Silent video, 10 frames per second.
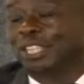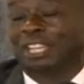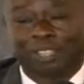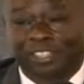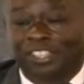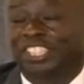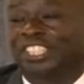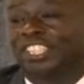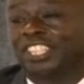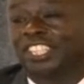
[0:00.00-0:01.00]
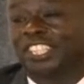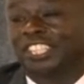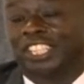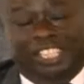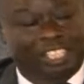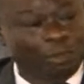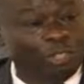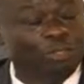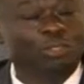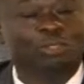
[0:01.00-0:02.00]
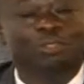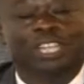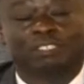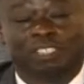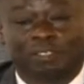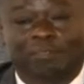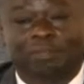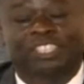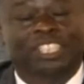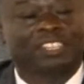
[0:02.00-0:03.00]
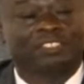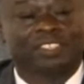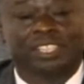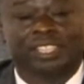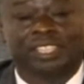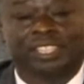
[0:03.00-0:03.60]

we have agreed that the way to go and to develop this country